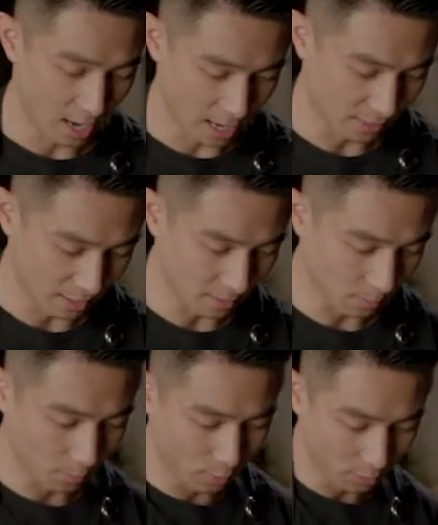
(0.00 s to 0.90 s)
and then
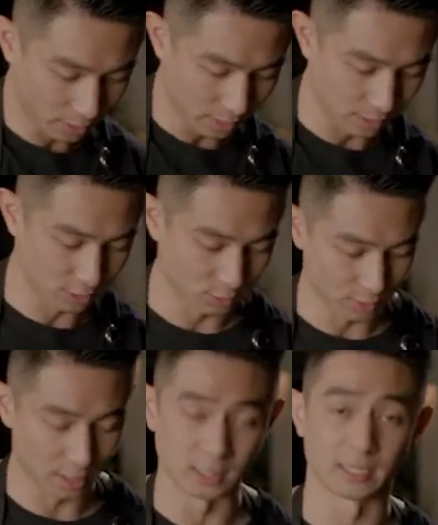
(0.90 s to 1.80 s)
pour it into
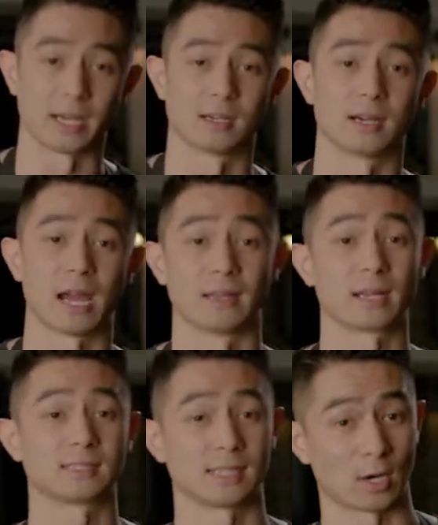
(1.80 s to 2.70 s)
a container and let
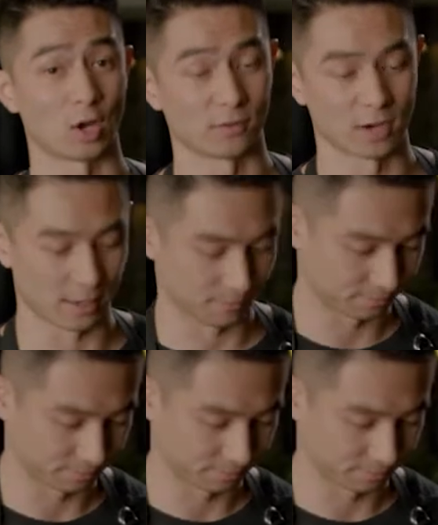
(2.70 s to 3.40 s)
it set overnight.